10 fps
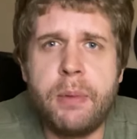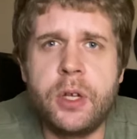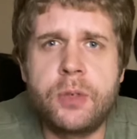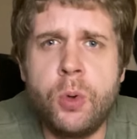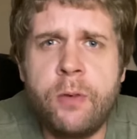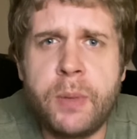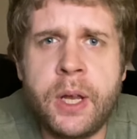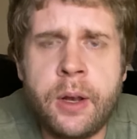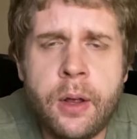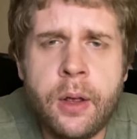his
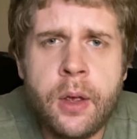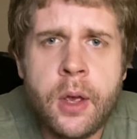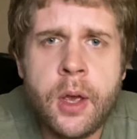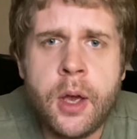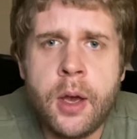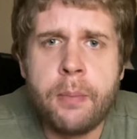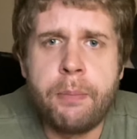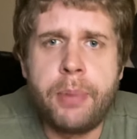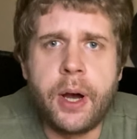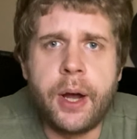movement.
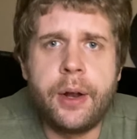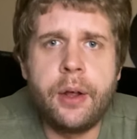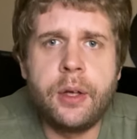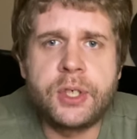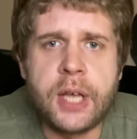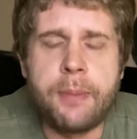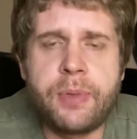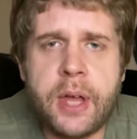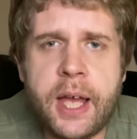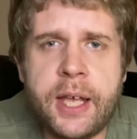But same
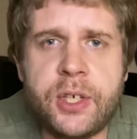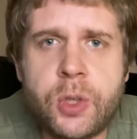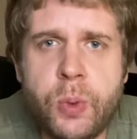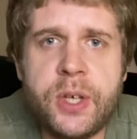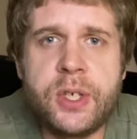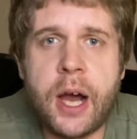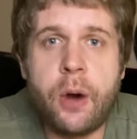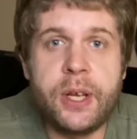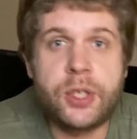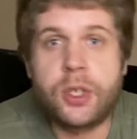thing, he's squeezed
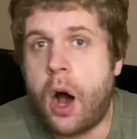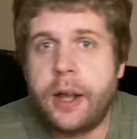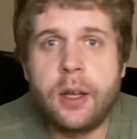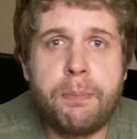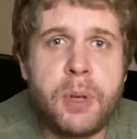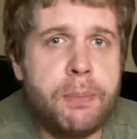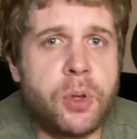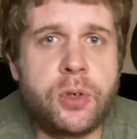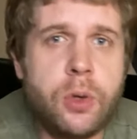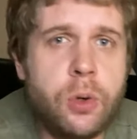out. He's talking to
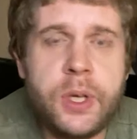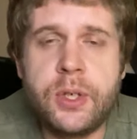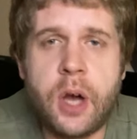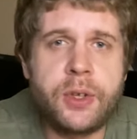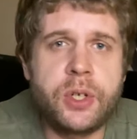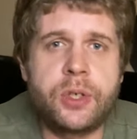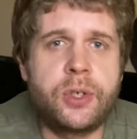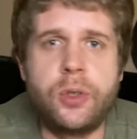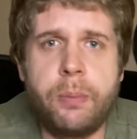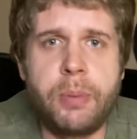people too. He's not just
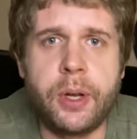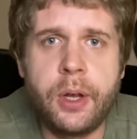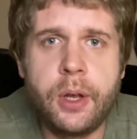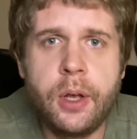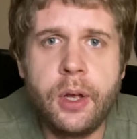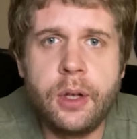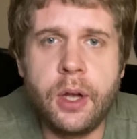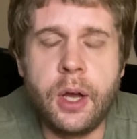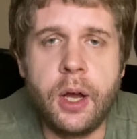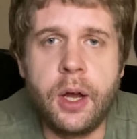stupid,
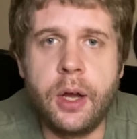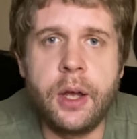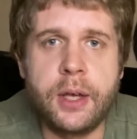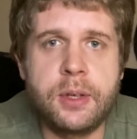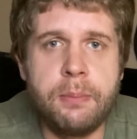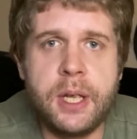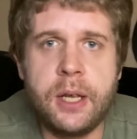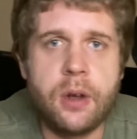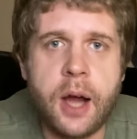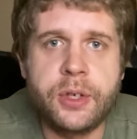as in me,
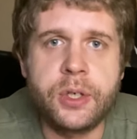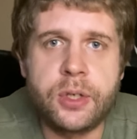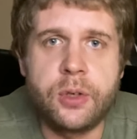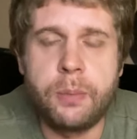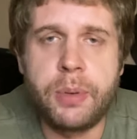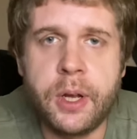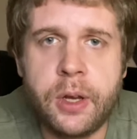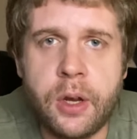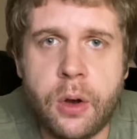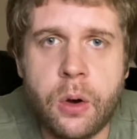not just stupid,
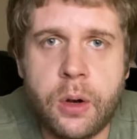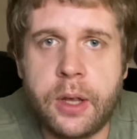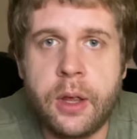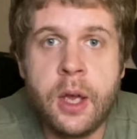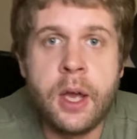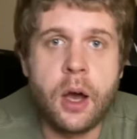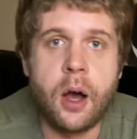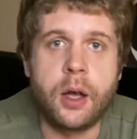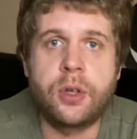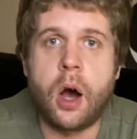you know,
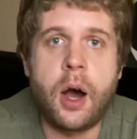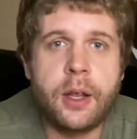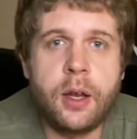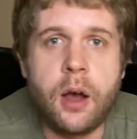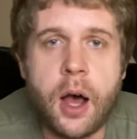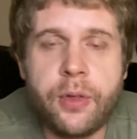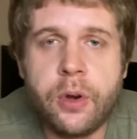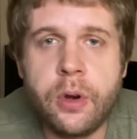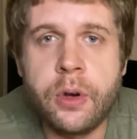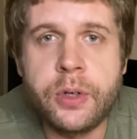talking to
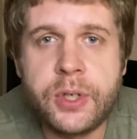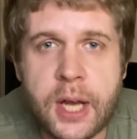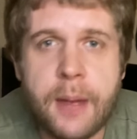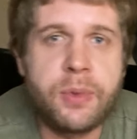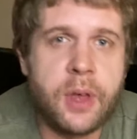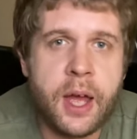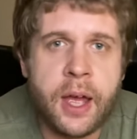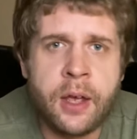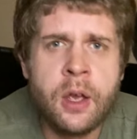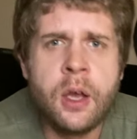others, same
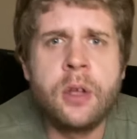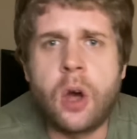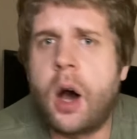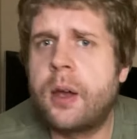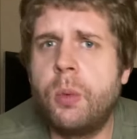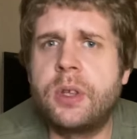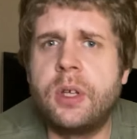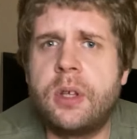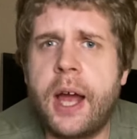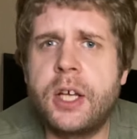thing, talking with the
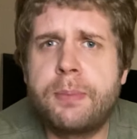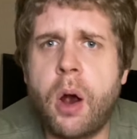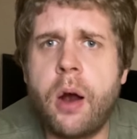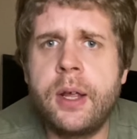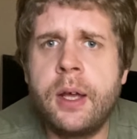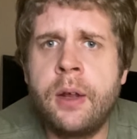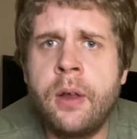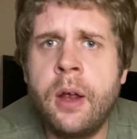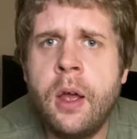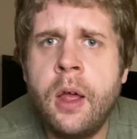dykes
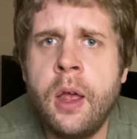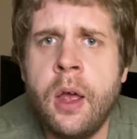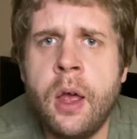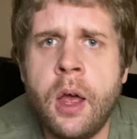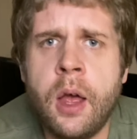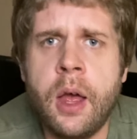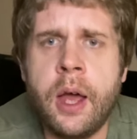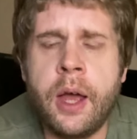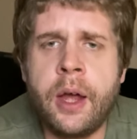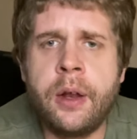partying.
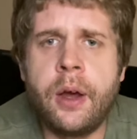And